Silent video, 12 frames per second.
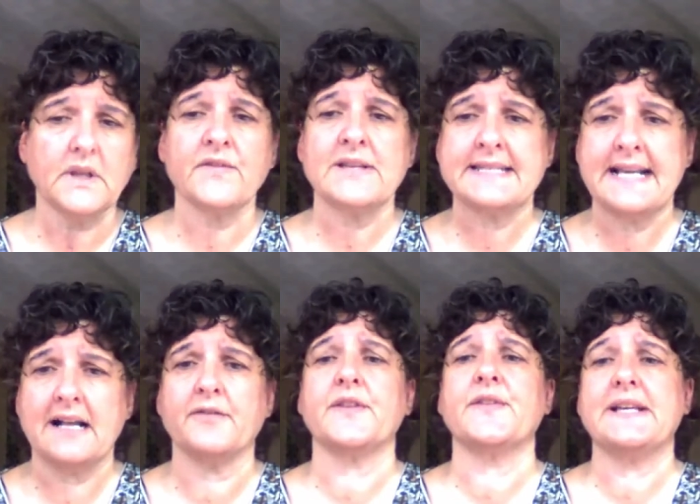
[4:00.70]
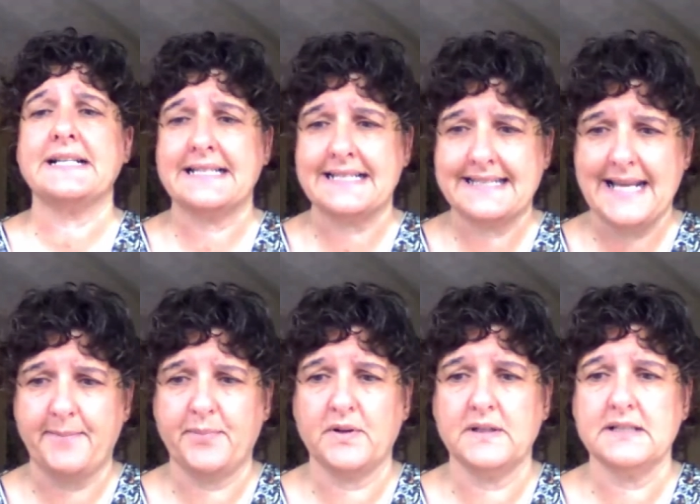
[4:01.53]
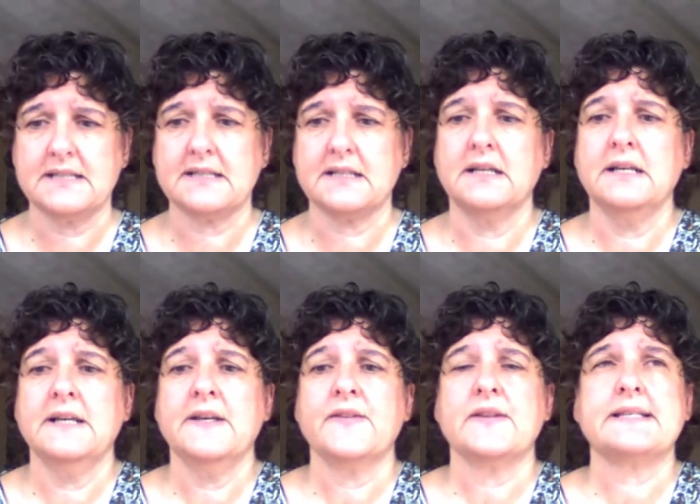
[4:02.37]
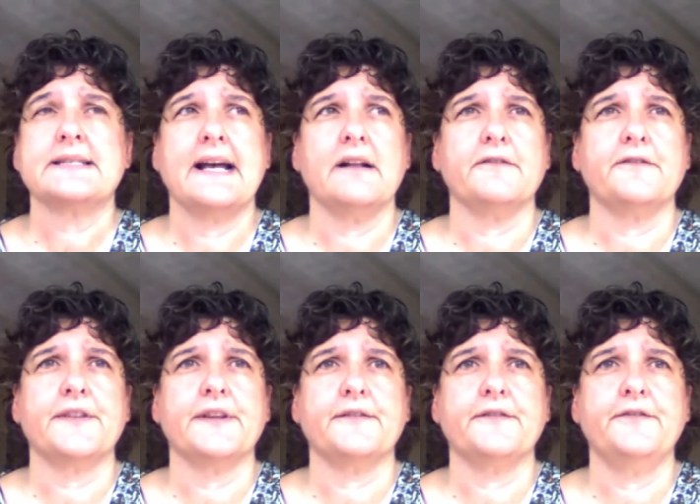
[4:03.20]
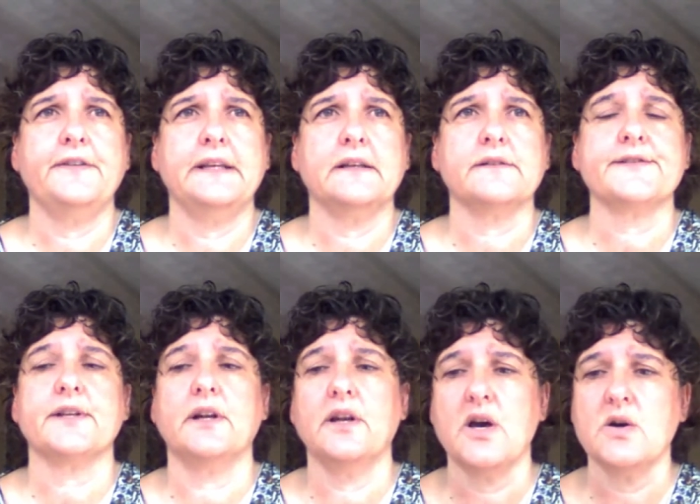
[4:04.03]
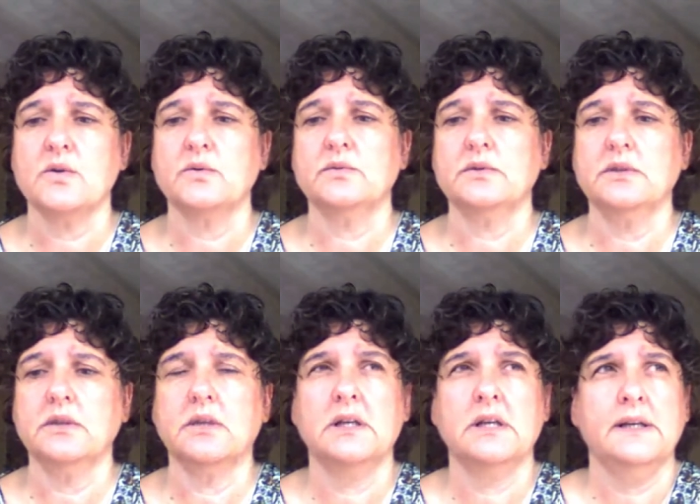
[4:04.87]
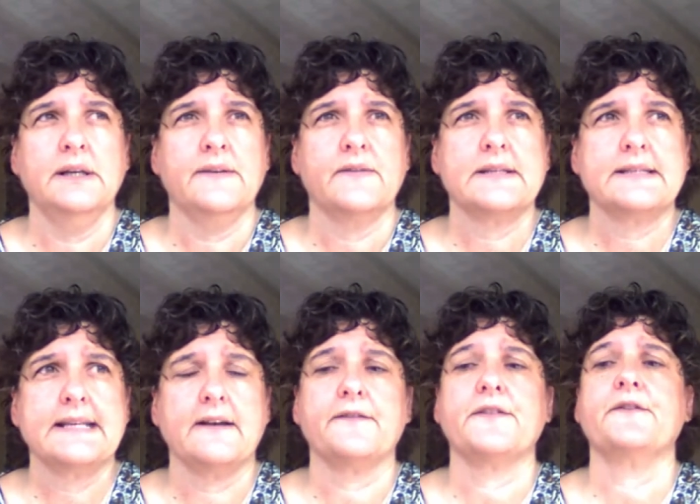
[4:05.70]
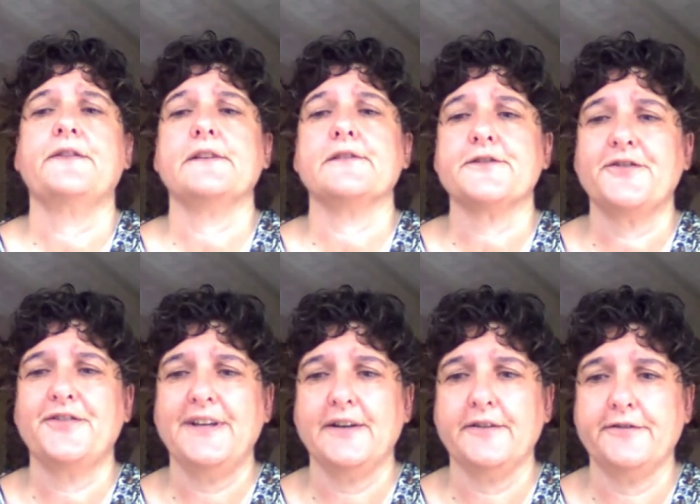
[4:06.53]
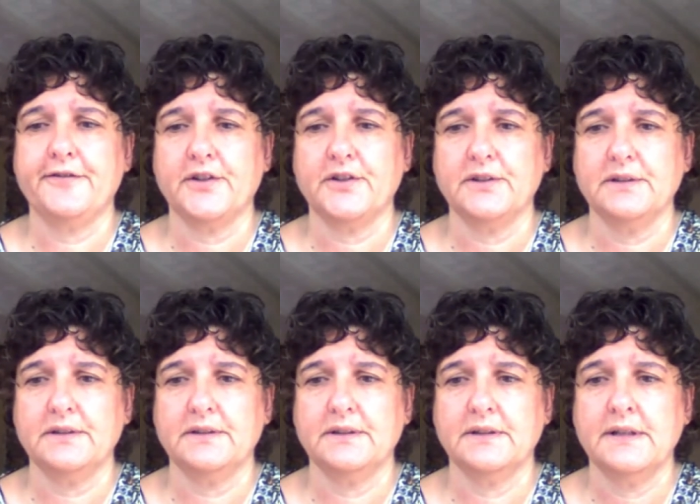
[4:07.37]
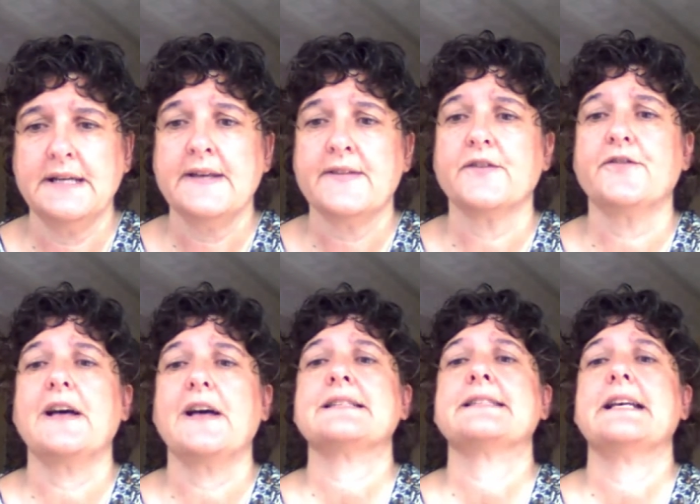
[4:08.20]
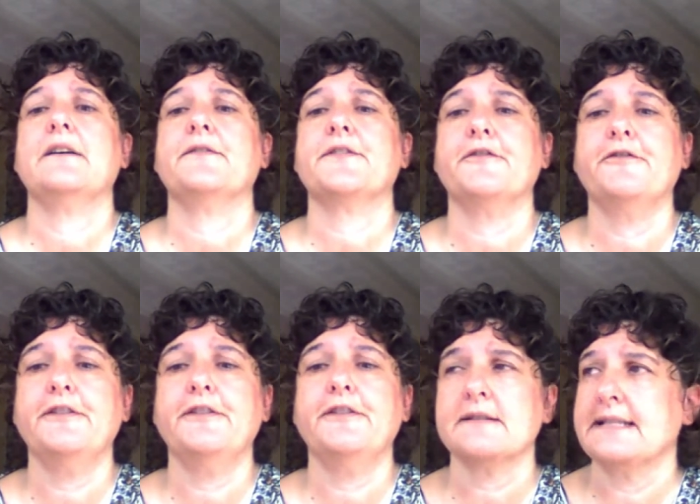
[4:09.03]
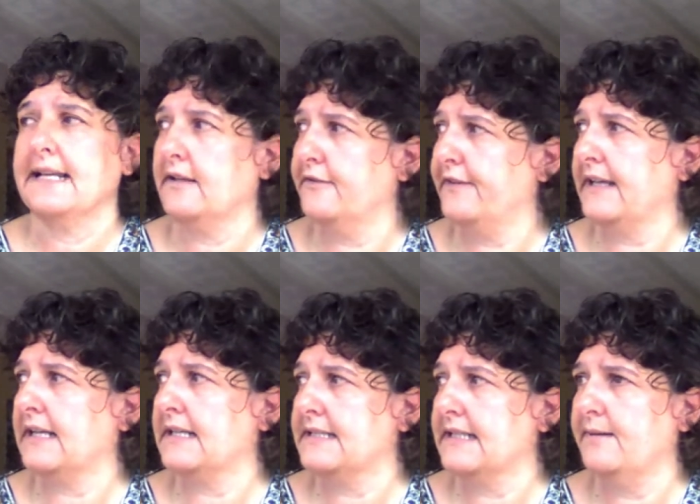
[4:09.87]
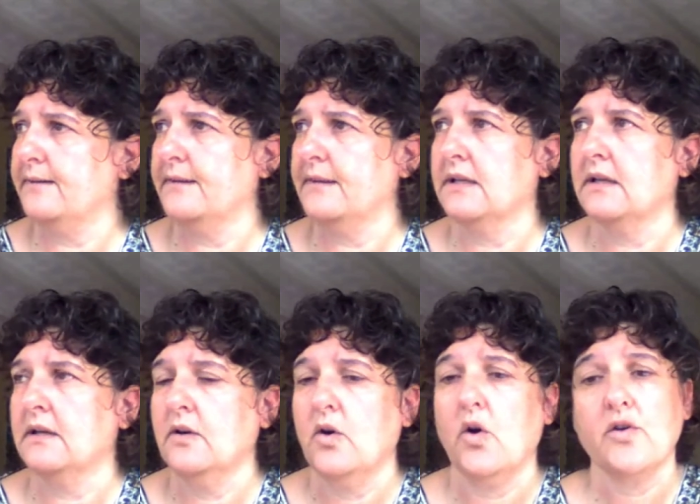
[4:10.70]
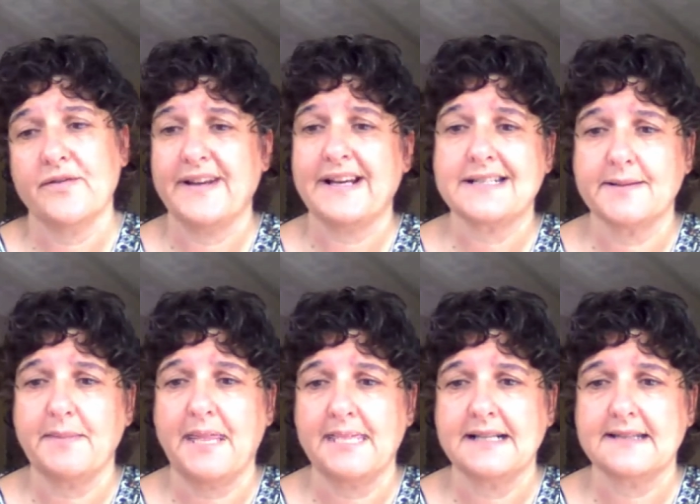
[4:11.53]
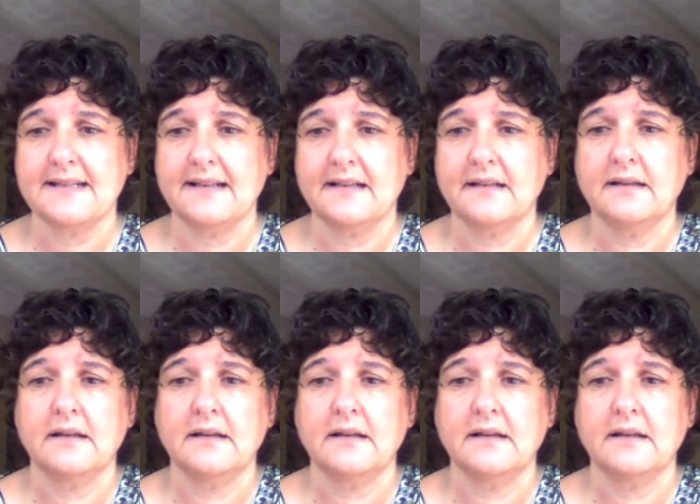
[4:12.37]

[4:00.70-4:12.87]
The self that thinks it's separate, the self that feels alone, the self that feels fearful, the self that feels like a victim or a victimizer